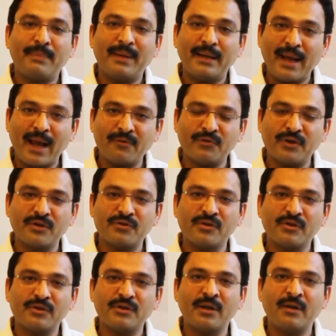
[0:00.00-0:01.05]
bariatric
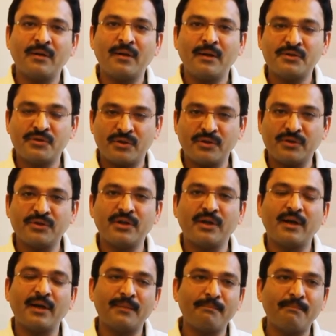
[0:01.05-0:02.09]

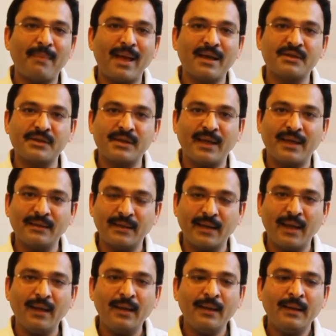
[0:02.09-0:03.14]
surgeon at Max
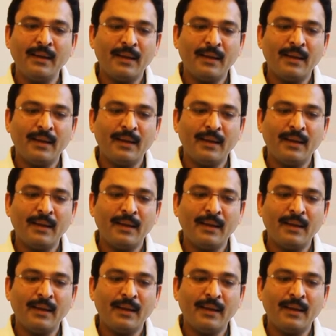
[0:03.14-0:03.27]
Healthcare.